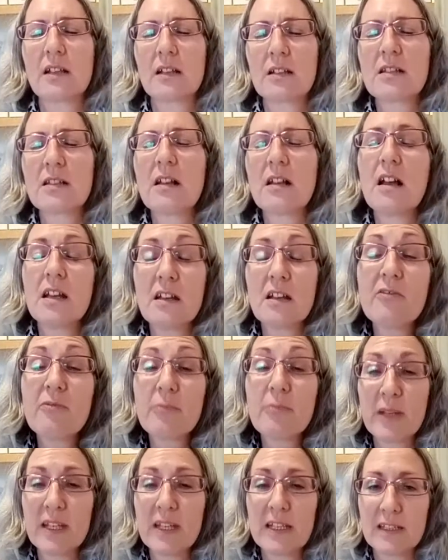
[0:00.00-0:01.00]
because I love
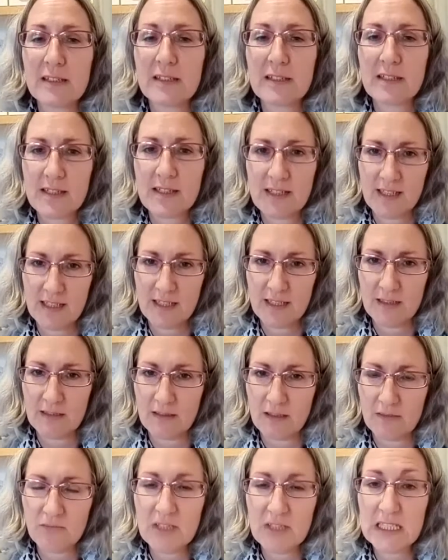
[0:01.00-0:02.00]
being in the sea.
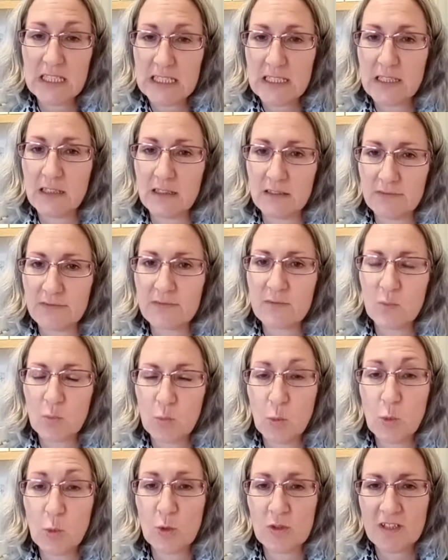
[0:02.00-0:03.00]
I really love
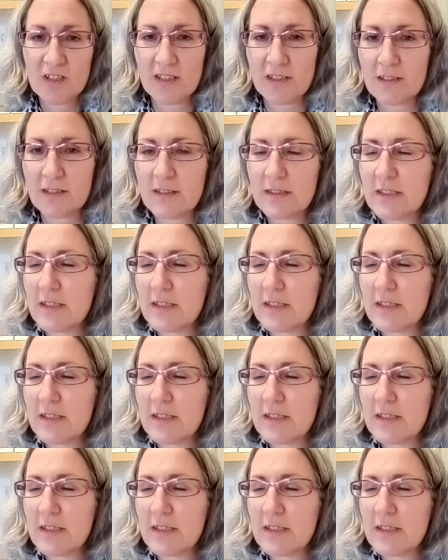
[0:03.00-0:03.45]
water.